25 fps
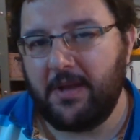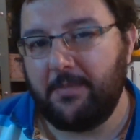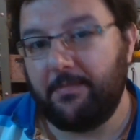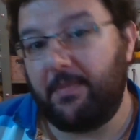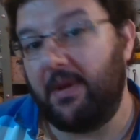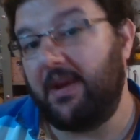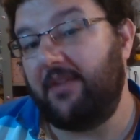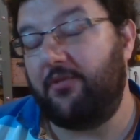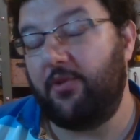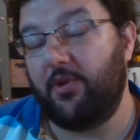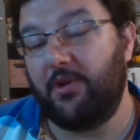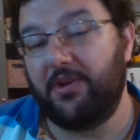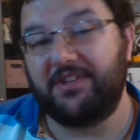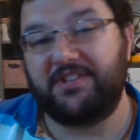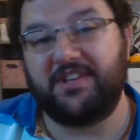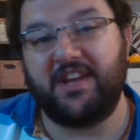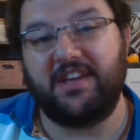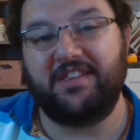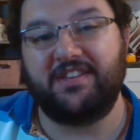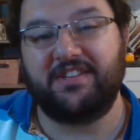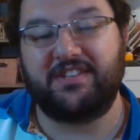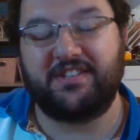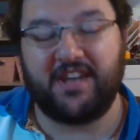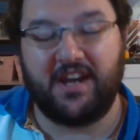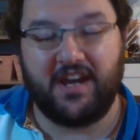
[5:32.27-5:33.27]
But if you want to
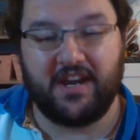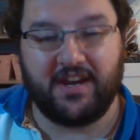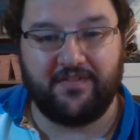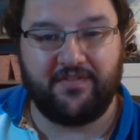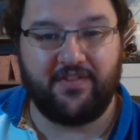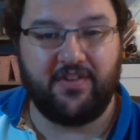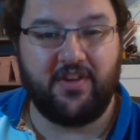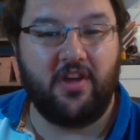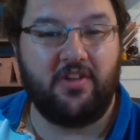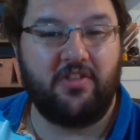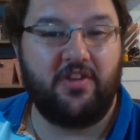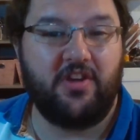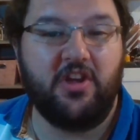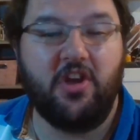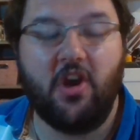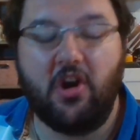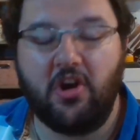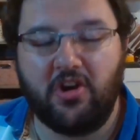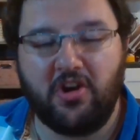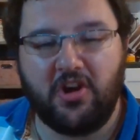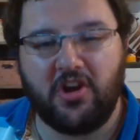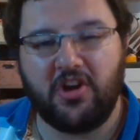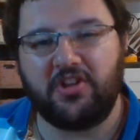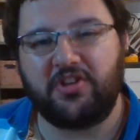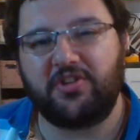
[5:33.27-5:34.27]
take the side of the other
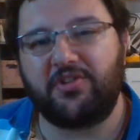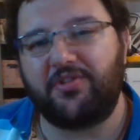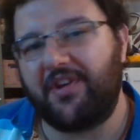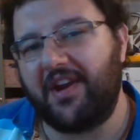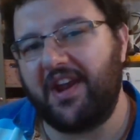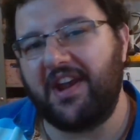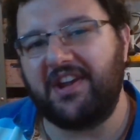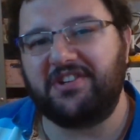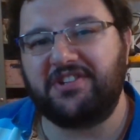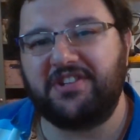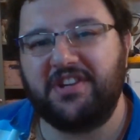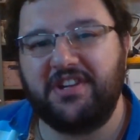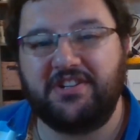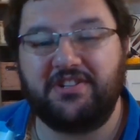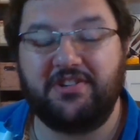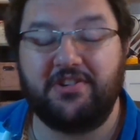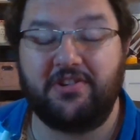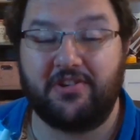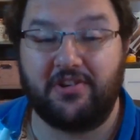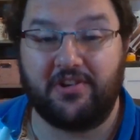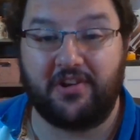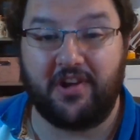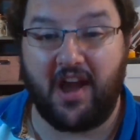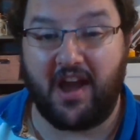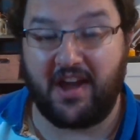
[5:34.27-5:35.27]
young Earth creationists, you
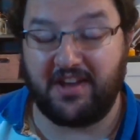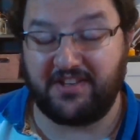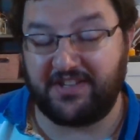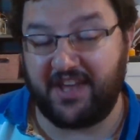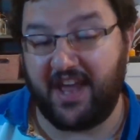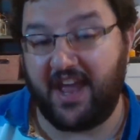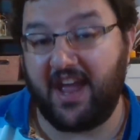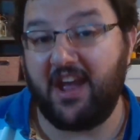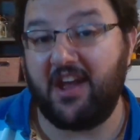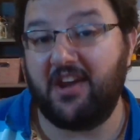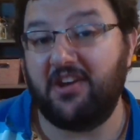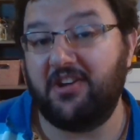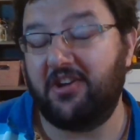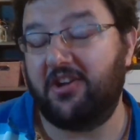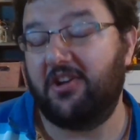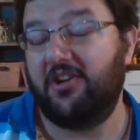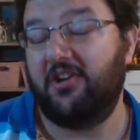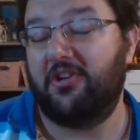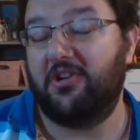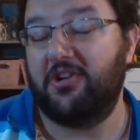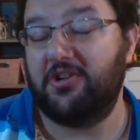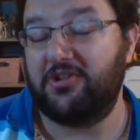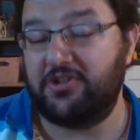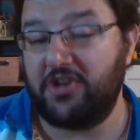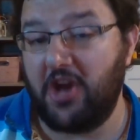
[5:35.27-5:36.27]
can look at Isaiah and you can
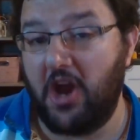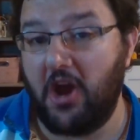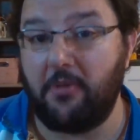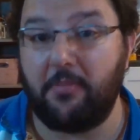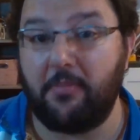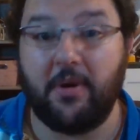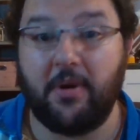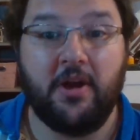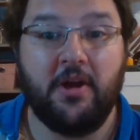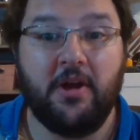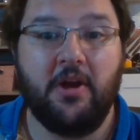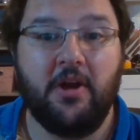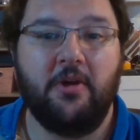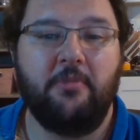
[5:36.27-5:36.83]
look at Job.